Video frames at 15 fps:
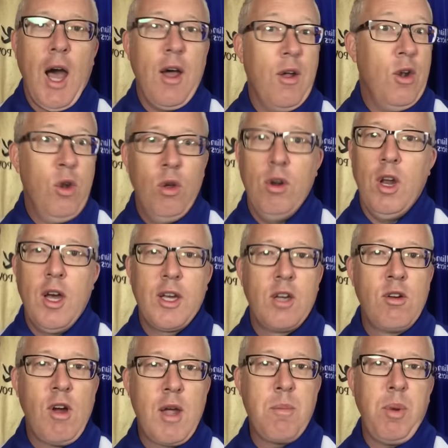Looked like a
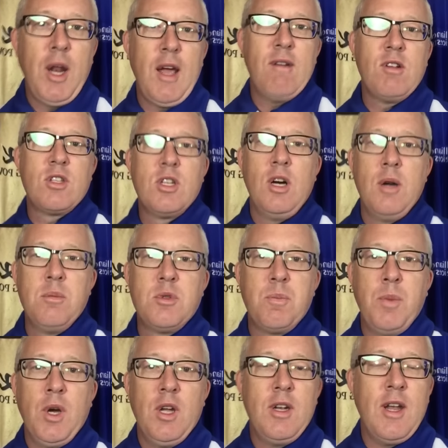great player at times,
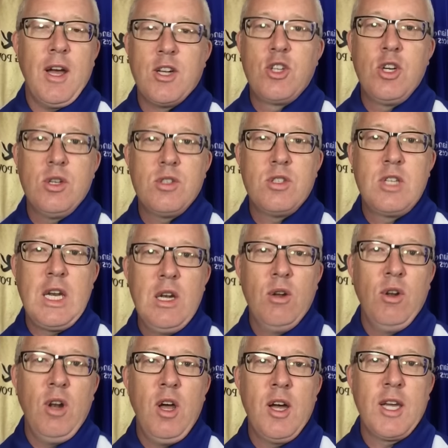but it just didn't
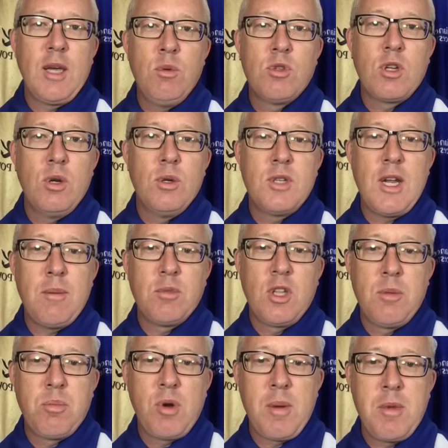look like he was going to adapt to
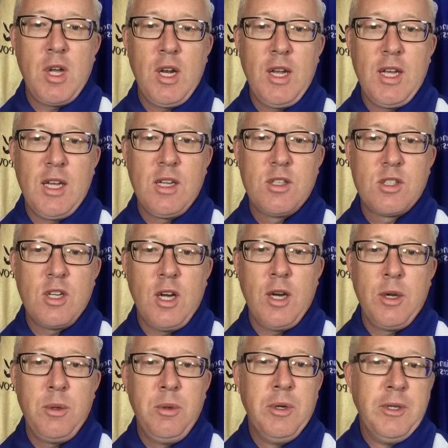the Premier League.
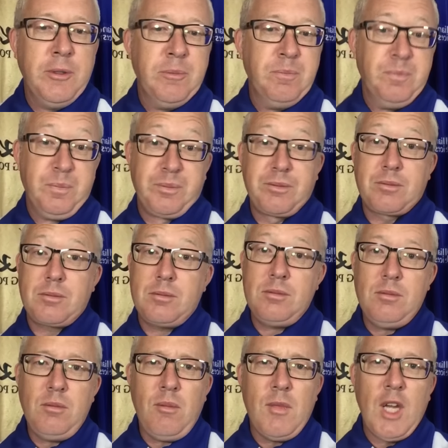So
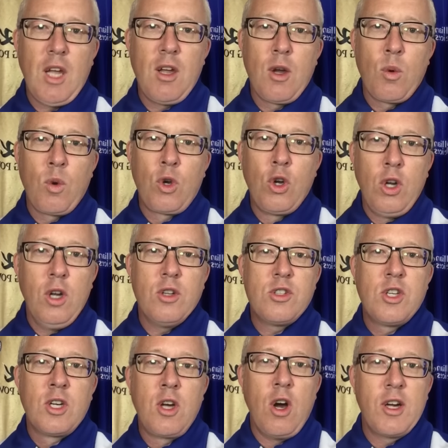good luck
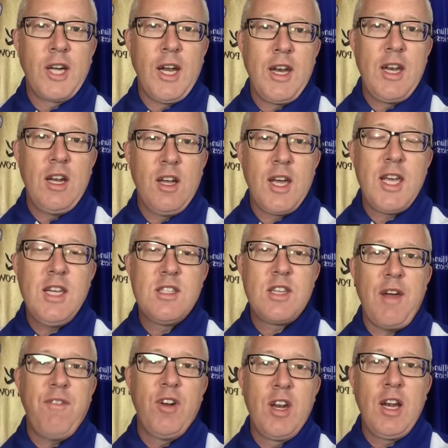to Inler. He's
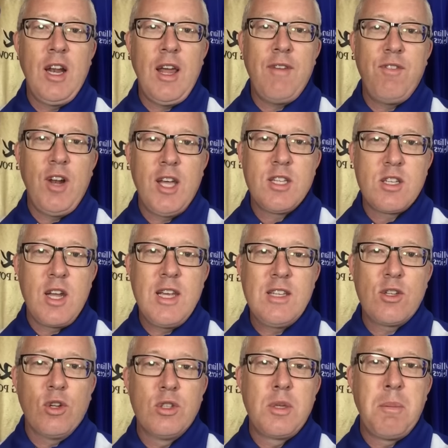definitely left Leicester. He's
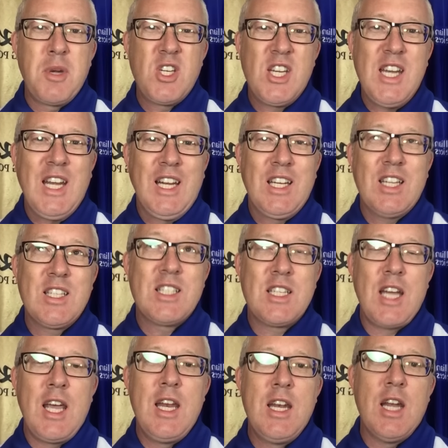gone to
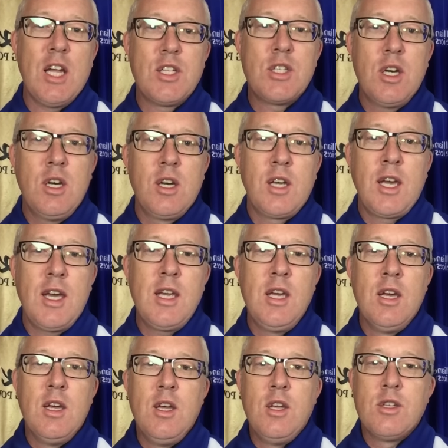Besiktas in Turkey.
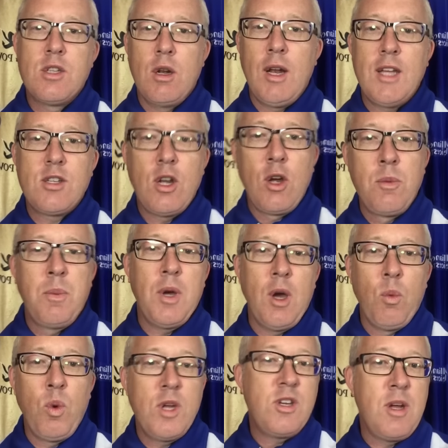So let's
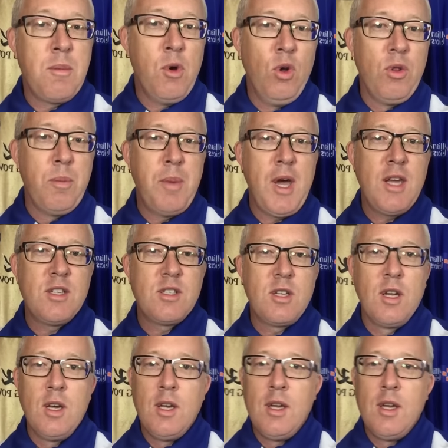wish him all the best.